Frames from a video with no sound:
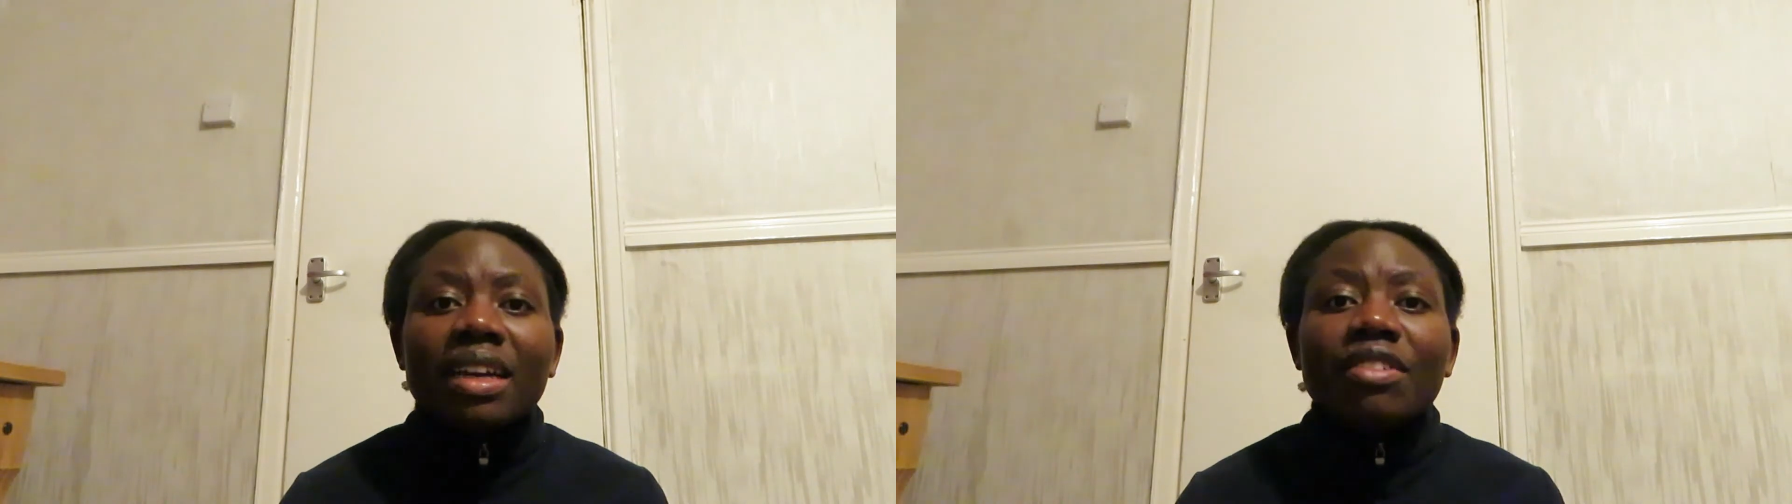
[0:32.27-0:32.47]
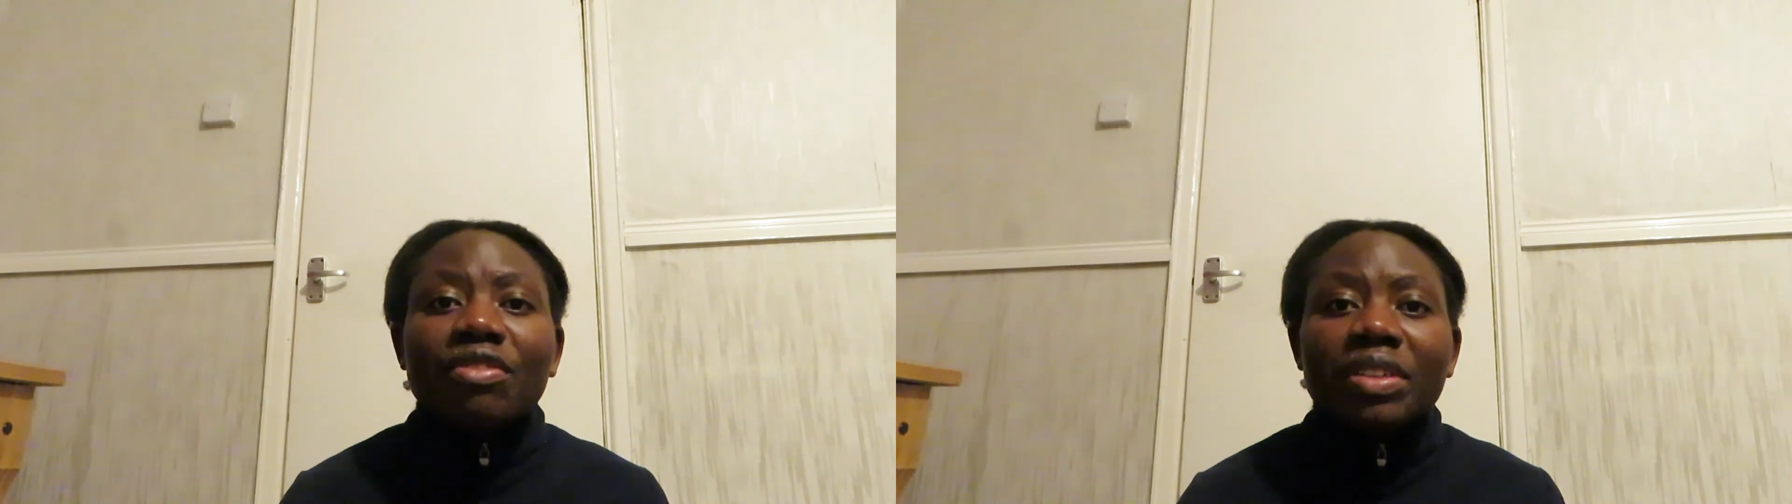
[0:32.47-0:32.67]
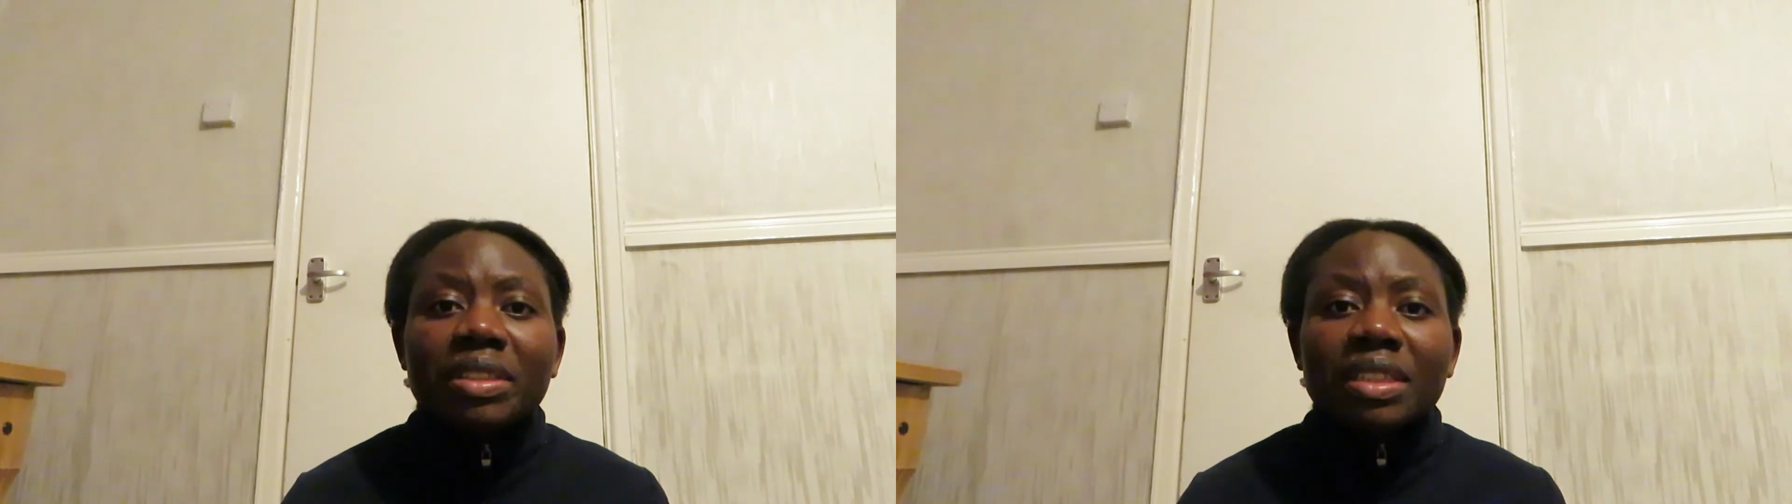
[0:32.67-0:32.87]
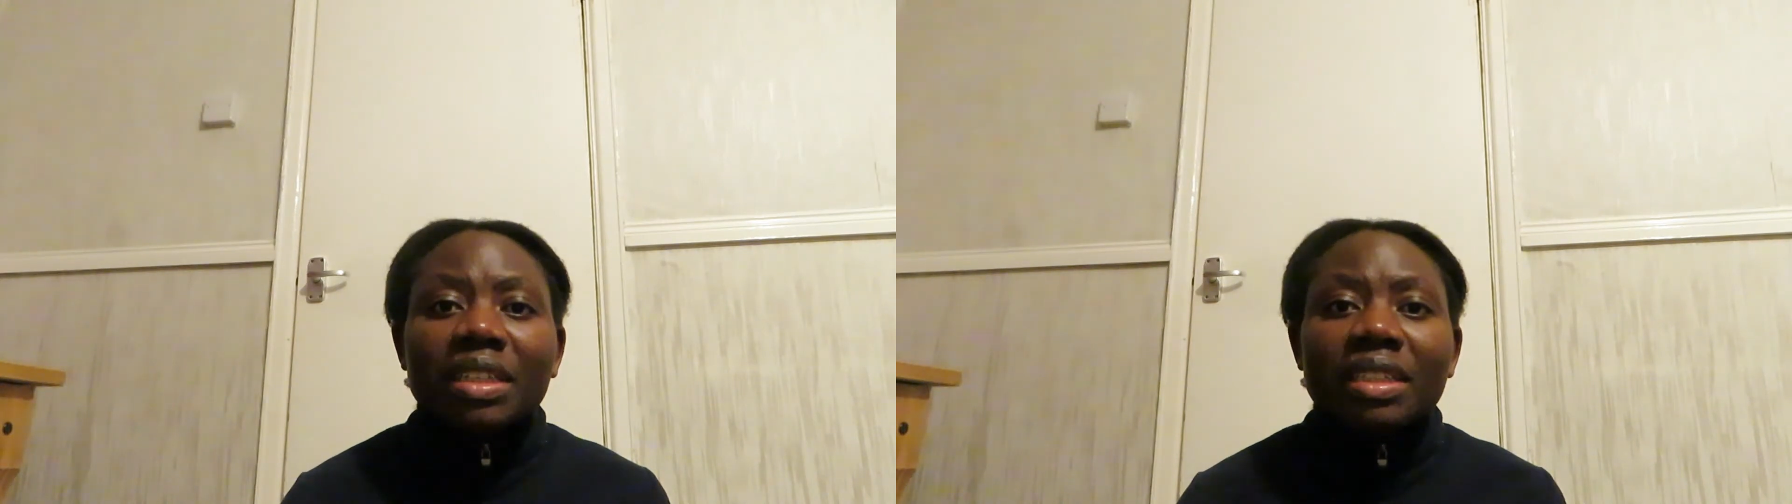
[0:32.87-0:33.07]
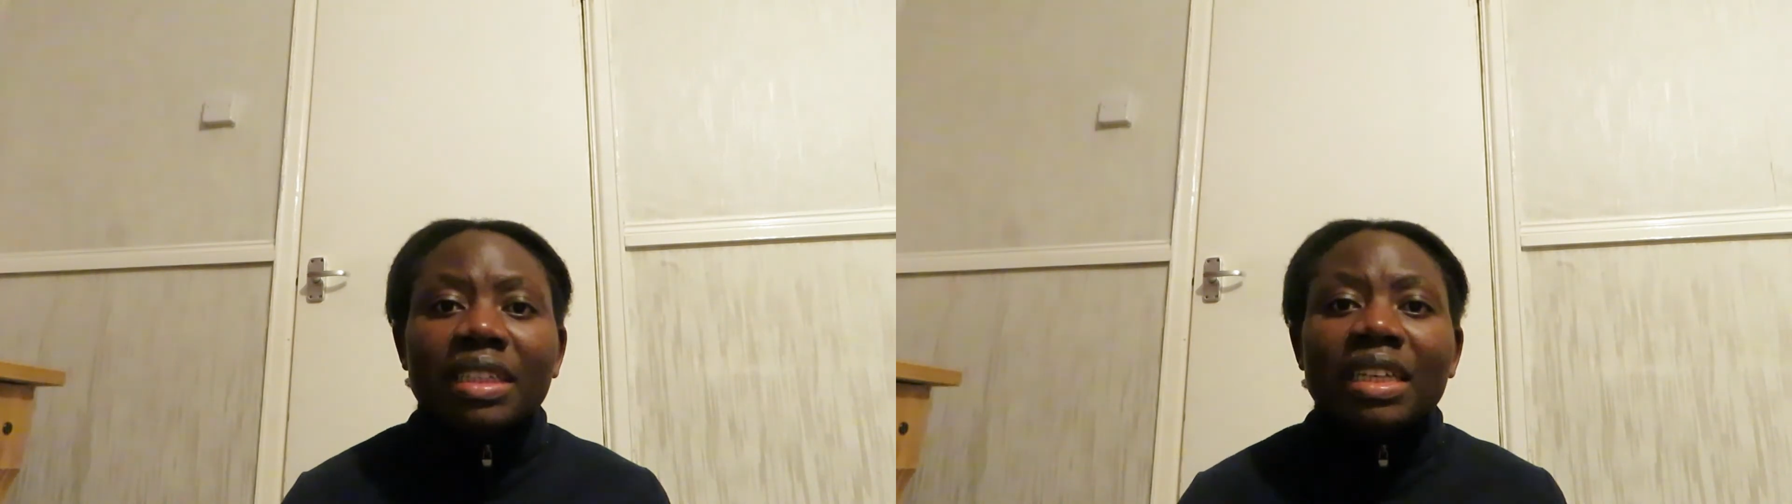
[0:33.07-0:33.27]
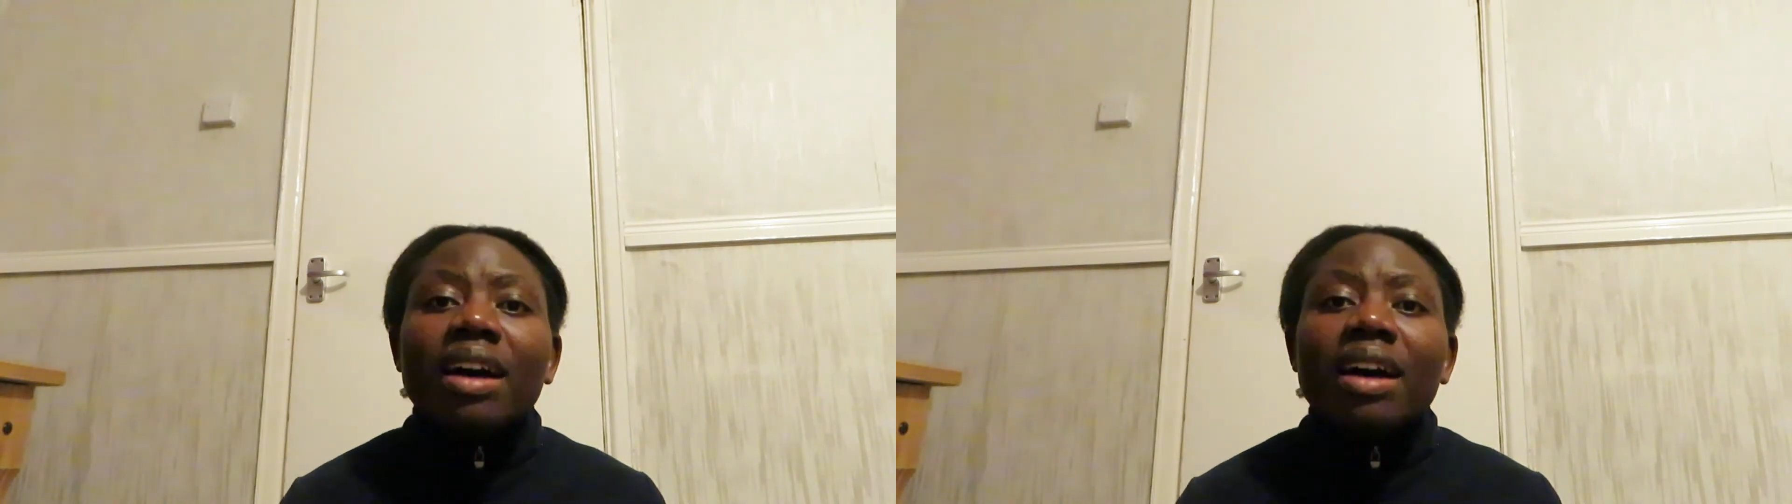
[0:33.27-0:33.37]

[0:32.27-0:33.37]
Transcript: and physically,